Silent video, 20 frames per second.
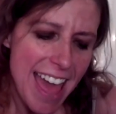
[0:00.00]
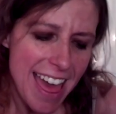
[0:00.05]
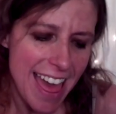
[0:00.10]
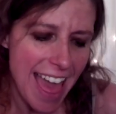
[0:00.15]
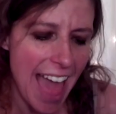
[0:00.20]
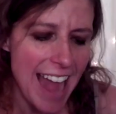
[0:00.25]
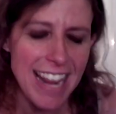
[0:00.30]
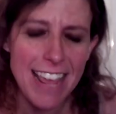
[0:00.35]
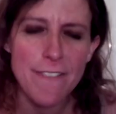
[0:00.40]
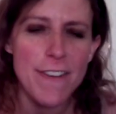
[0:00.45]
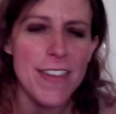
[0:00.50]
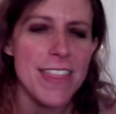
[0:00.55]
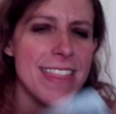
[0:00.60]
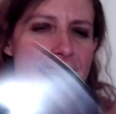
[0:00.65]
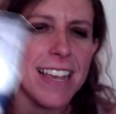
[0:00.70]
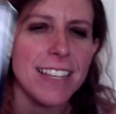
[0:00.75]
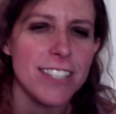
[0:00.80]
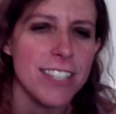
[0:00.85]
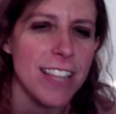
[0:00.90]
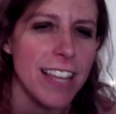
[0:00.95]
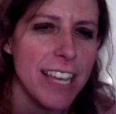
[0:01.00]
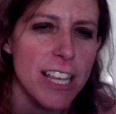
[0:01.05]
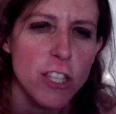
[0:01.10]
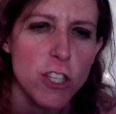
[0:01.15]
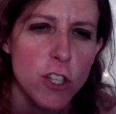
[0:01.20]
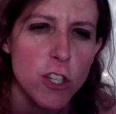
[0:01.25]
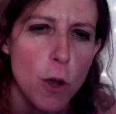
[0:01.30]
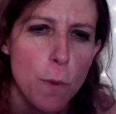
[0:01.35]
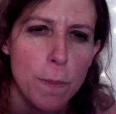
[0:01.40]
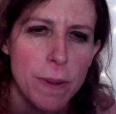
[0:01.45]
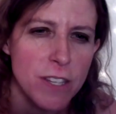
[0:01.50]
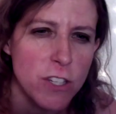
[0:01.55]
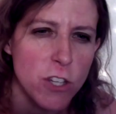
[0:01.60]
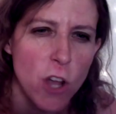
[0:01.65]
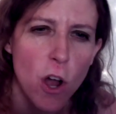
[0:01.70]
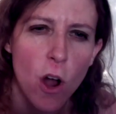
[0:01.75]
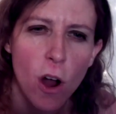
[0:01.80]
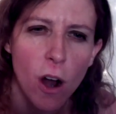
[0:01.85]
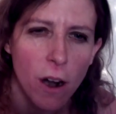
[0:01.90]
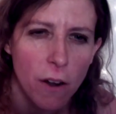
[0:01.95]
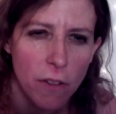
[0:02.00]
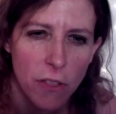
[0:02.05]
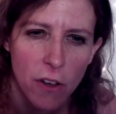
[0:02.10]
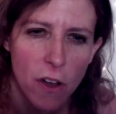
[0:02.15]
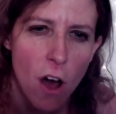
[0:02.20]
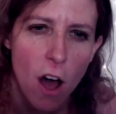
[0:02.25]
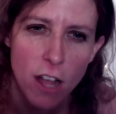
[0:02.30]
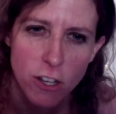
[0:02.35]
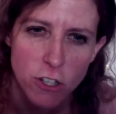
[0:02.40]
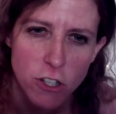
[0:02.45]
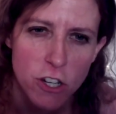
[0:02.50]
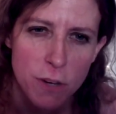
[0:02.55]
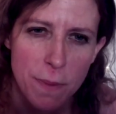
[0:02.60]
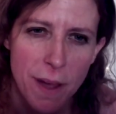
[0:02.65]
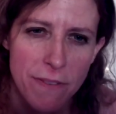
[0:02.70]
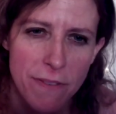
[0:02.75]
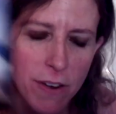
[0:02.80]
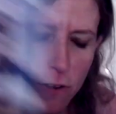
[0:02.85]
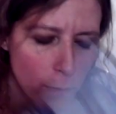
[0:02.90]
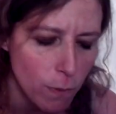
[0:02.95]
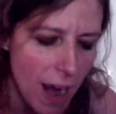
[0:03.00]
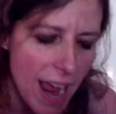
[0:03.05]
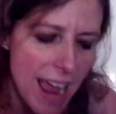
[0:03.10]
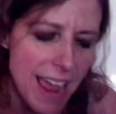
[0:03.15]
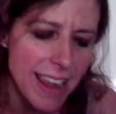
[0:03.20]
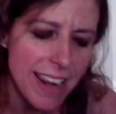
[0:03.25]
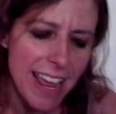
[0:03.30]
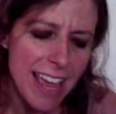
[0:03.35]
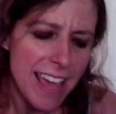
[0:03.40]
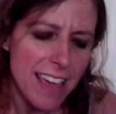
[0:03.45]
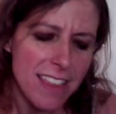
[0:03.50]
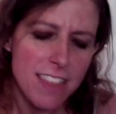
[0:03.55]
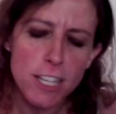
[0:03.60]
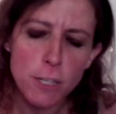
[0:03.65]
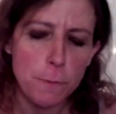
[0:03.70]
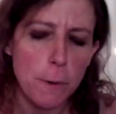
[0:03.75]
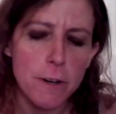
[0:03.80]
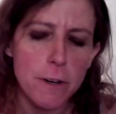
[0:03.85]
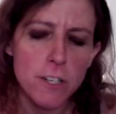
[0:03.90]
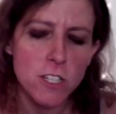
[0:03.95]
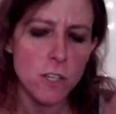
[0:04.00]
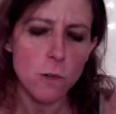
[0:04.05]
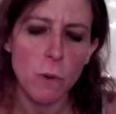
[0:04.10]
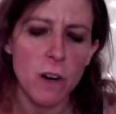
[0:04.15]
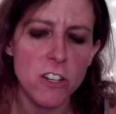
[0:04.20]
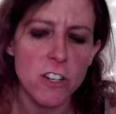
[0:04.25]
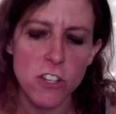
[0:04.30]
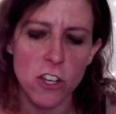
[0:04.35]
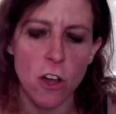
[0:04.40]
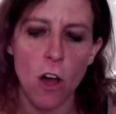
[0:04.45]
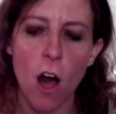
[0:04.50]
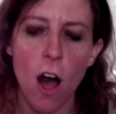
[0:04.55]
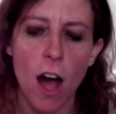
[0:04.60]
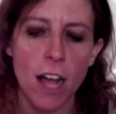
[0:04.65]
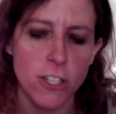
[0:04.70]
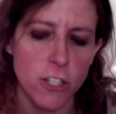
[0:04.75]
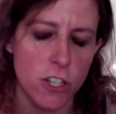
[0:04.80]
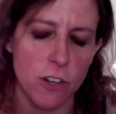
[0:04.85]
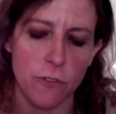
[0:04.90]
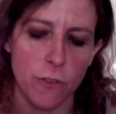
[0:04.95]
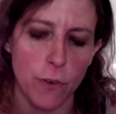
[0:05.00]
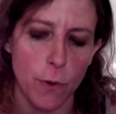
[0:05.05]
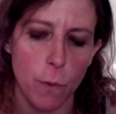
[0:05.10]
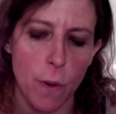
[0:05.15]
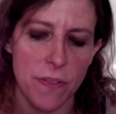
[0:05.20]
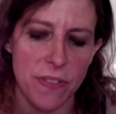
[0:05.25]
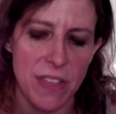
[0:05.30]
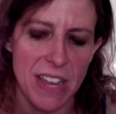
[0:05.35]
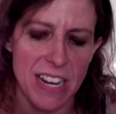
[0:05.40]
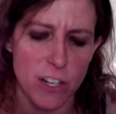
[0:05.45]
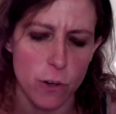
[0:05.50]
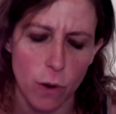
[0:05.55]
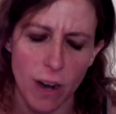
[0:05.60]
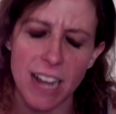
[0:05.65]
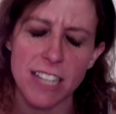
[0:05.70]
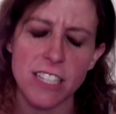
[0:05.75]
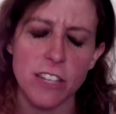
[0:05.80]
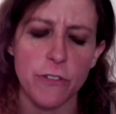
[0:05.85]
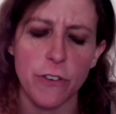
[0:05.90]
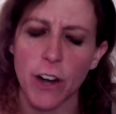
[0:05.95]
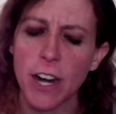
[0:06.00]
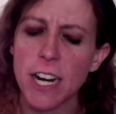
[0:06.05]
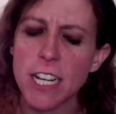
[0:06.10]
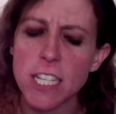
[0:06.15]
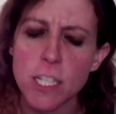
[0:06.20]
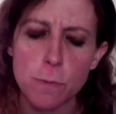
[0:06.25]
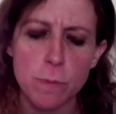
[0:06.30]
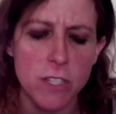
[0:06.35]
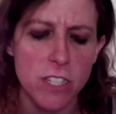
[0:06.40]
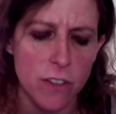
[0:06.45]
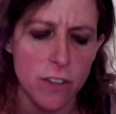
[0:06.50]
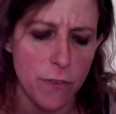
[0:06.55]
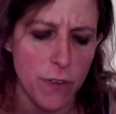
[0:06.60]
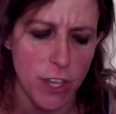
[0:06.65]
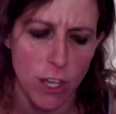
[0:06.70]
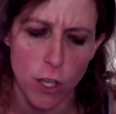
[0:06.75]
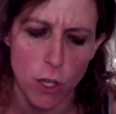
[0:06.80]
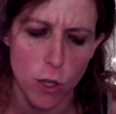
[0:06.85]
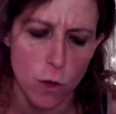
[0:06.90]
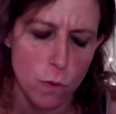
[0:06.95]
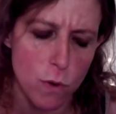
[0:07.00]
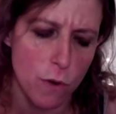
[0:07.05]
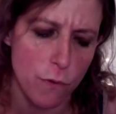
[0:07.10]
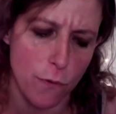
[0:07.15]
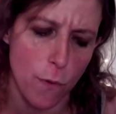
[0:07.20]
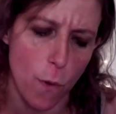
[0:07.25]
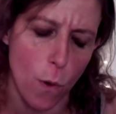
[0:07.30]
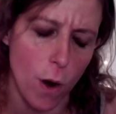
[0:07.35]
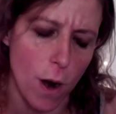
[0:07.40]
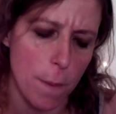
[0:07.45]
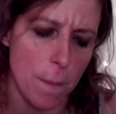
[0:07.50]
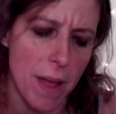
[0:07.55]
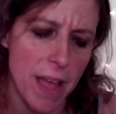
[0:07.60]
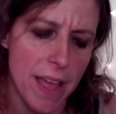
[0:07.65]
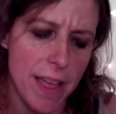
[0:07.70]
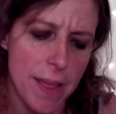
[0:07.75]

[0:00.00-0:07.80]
And even this, it's so bizarre, the costume of it, right? This person wears a costume for what they do or has a very specific uniform.